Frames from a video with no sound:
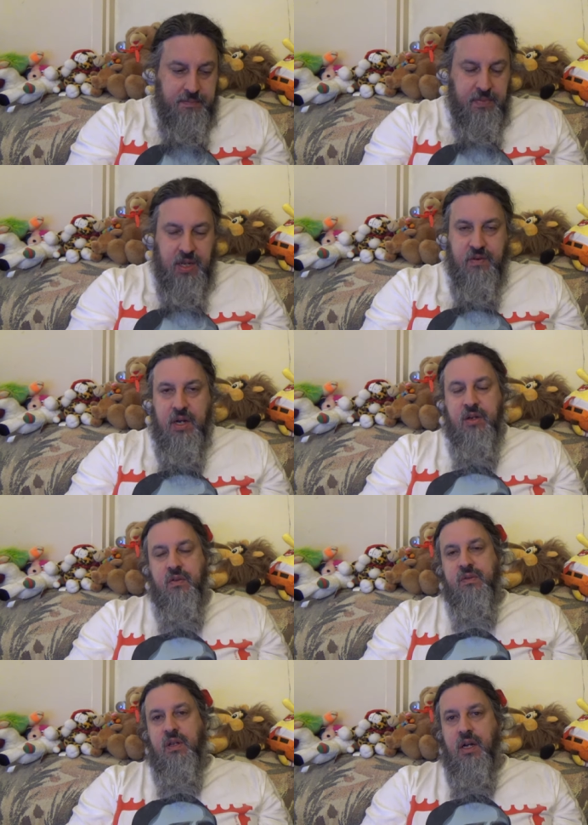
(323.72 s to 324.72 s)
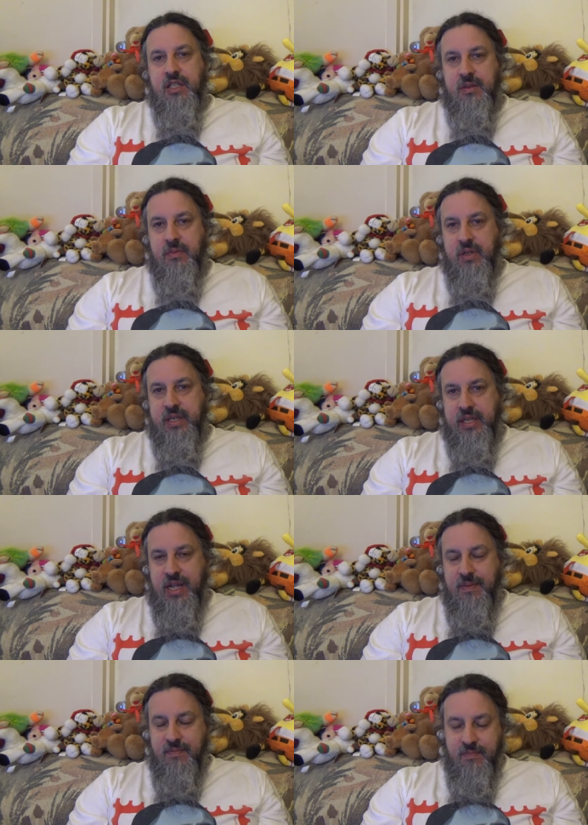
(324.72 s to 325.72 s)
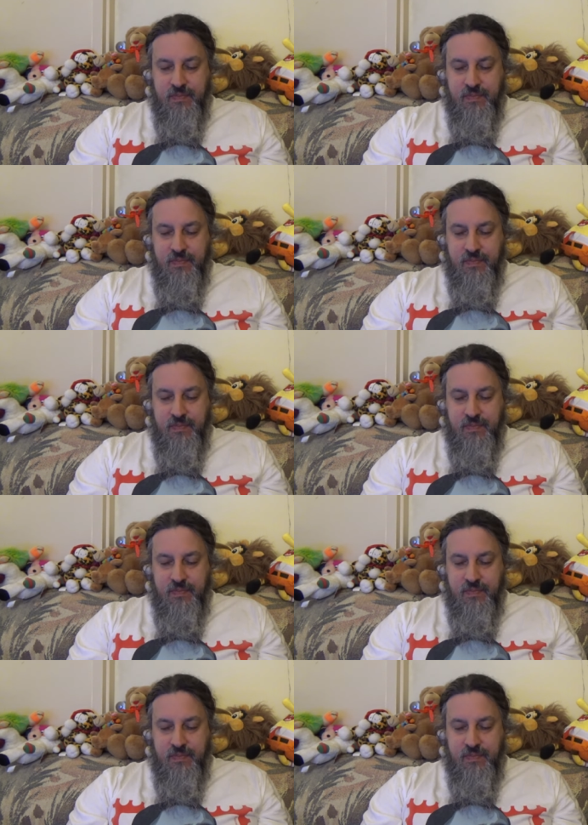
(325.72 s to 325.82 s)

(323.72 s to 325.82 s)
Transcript: I've got new vlogs I'm looking at.